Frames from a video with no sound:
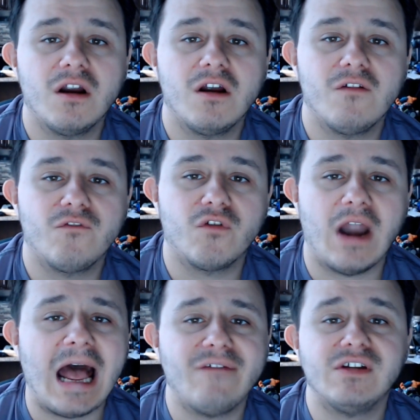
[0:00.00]
for
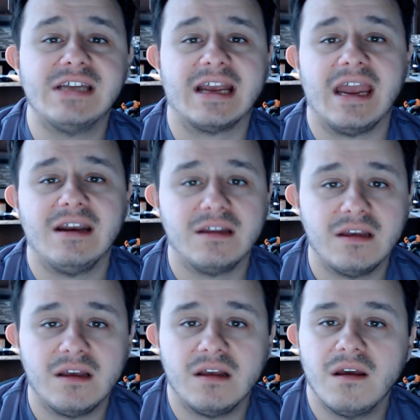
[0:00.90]
half a decade.
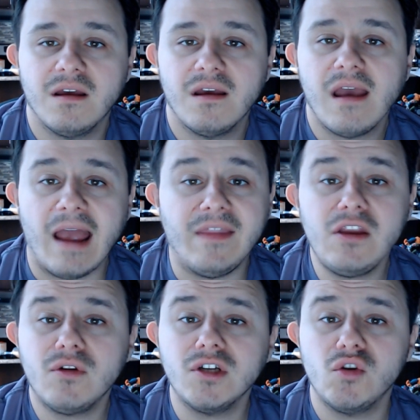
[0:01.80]
And then you
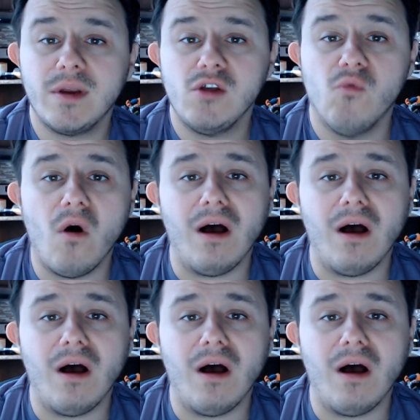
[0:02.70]
could do what you want.